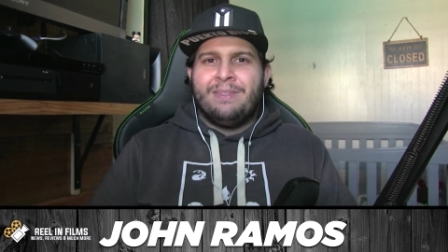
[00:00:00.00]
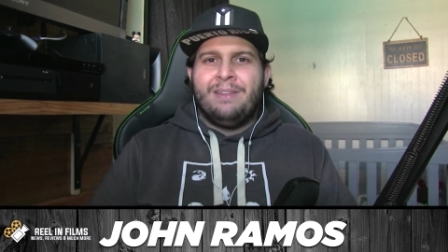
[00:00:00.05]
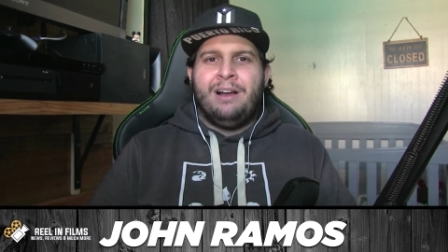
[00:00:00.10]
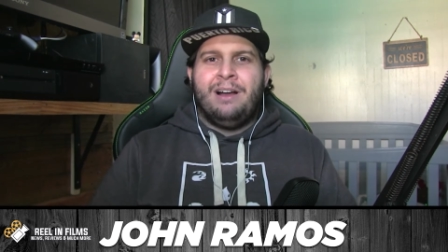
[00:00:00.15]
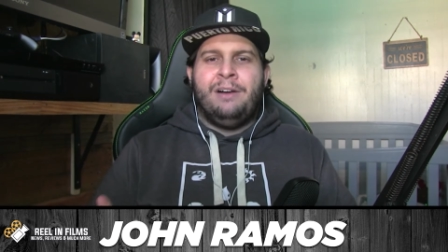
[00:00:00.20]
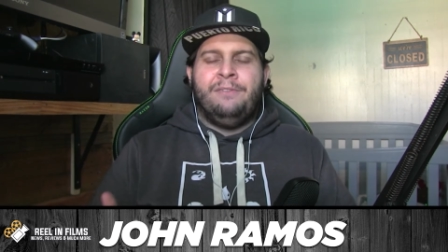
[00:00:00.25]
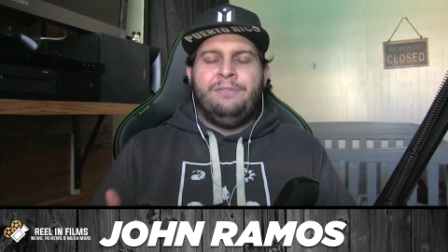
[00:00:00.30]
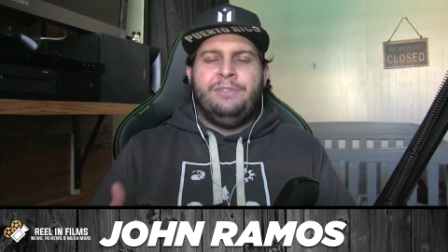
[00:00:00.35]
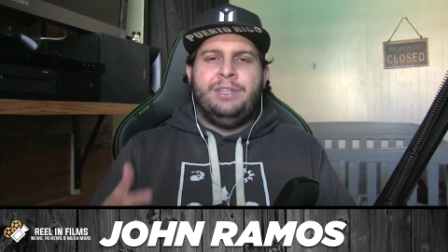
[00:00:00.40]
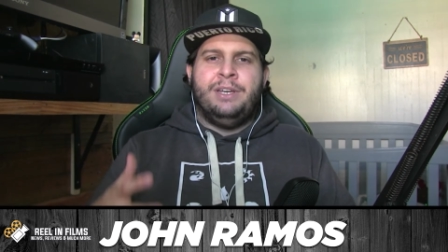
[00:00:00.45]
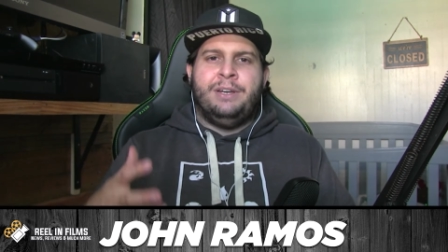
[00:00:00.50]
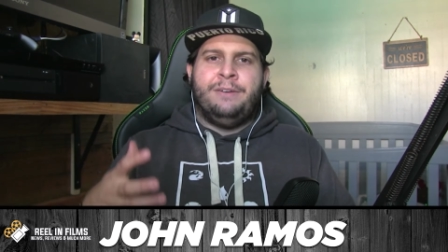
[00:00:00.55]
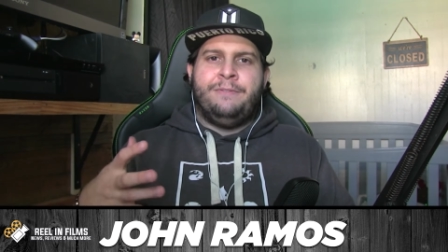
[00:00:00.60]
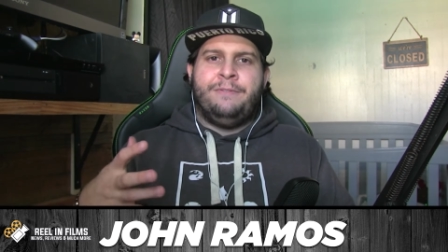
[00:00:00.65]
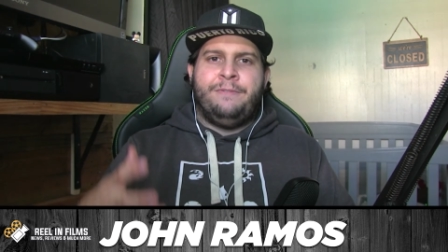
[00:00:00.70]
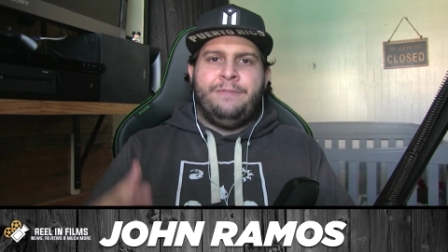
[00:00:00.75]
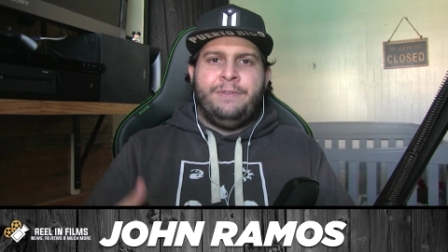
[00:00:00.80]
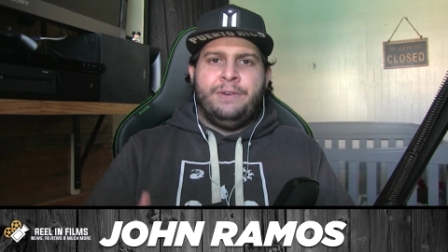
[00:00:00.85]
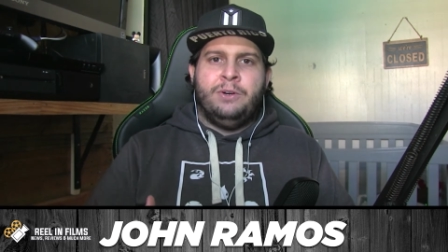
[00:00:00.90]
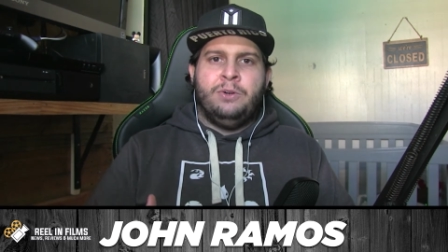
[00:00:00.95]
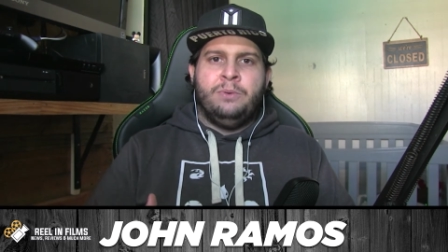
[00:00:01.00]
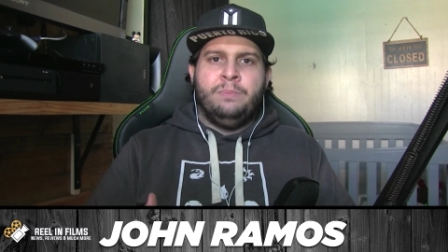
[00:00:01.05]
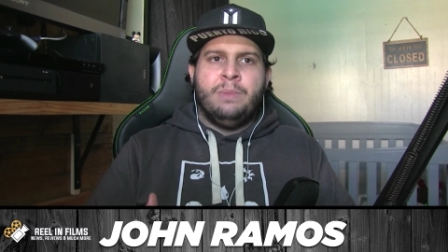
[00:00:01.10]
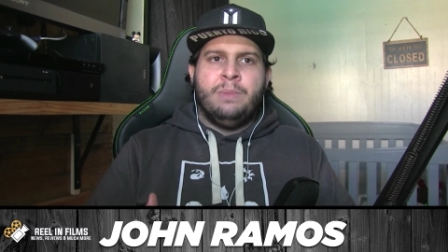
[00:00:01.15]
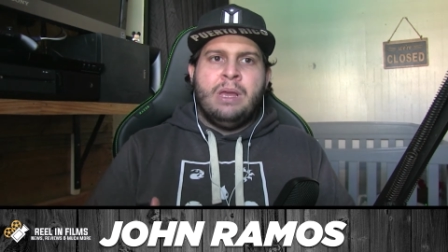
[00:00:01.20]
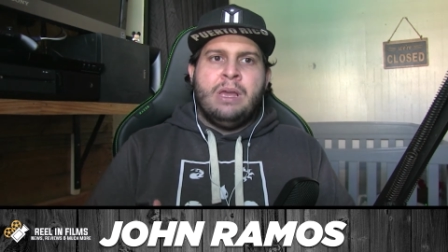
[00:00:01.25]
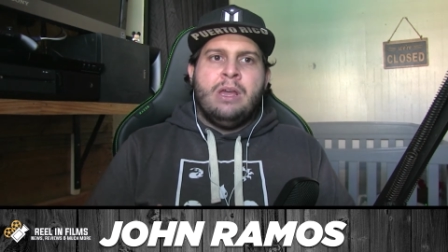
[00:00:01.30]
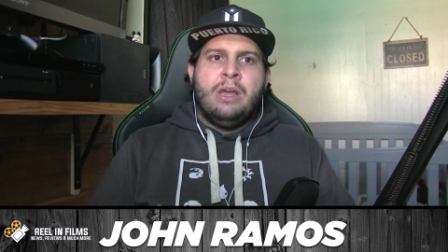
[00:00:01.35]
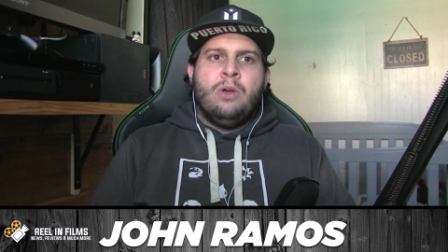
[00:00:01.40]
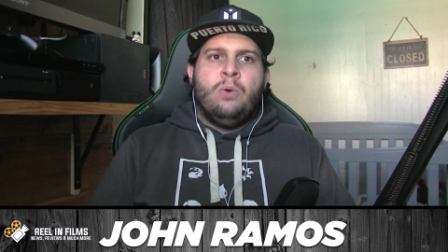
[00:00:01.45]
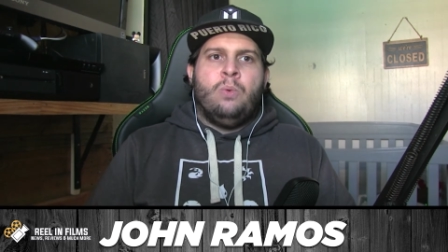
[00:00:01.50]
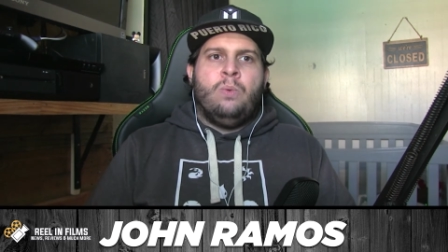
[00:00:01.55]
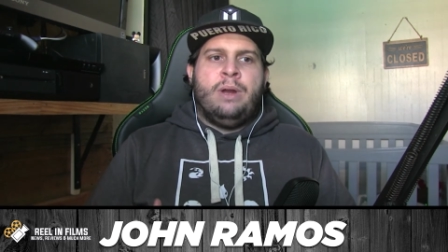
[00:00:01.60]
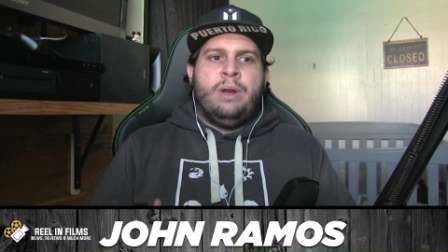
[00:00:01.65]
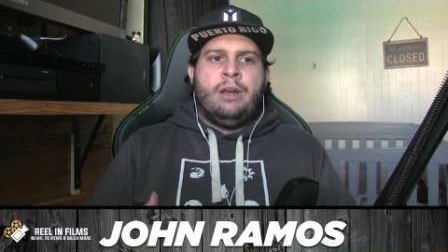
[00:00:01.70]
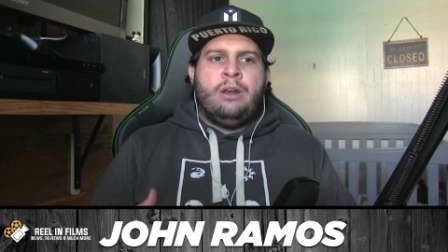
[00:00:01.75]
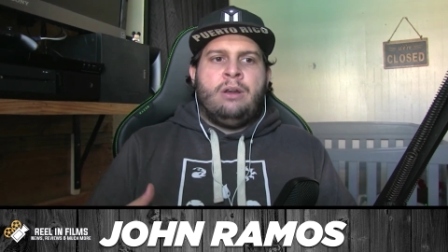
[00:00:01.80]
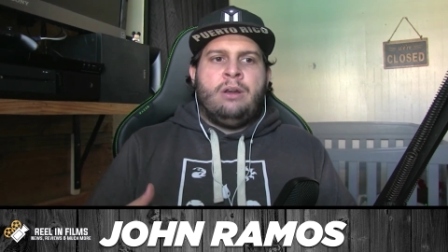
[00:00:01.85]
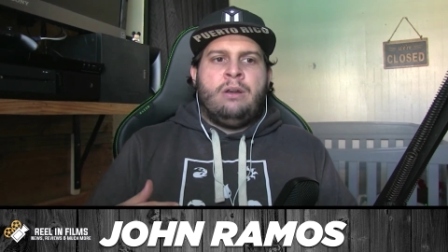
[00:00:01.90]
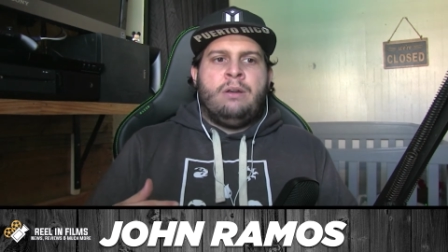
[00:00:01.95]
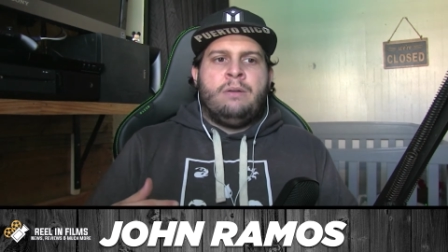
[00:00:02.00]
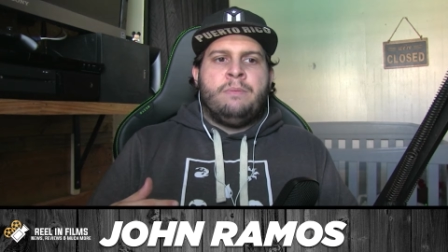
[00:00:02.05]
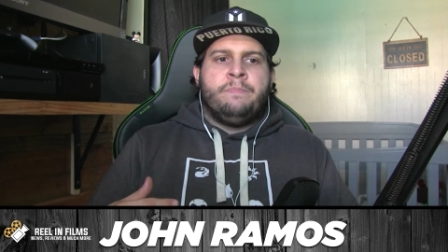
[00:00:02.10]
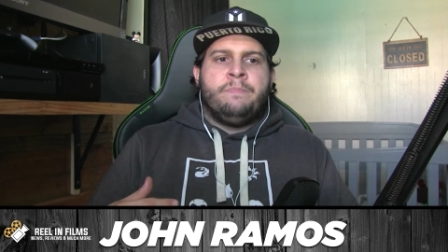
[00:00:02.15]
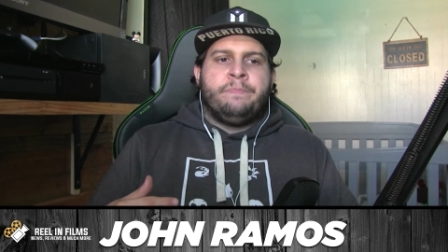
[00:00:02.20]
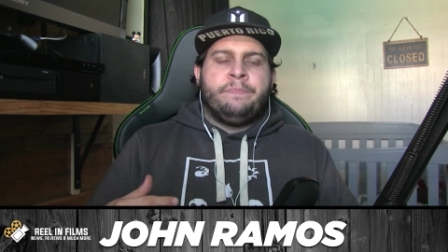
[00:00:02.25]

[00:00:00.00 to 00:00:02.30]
of the film where